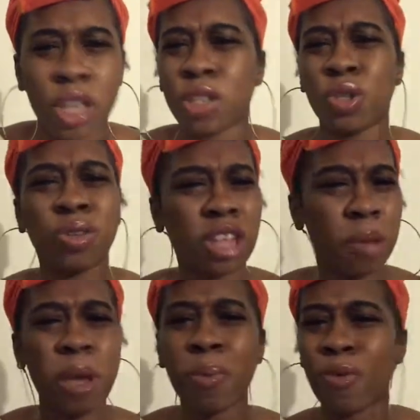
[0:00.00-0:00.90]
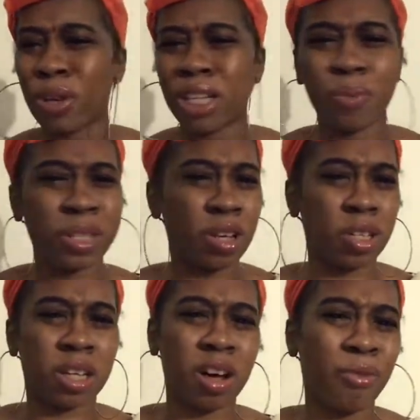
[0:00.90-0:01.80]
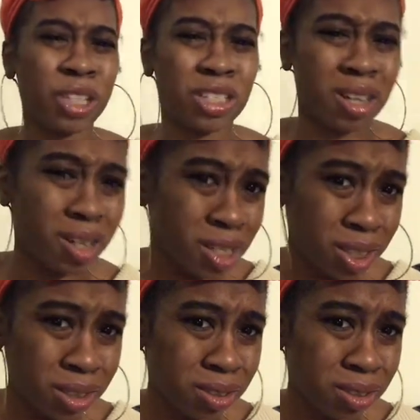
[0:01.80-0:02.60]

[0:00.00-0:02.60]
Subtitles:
You think people really wasn't going to come for your juggler?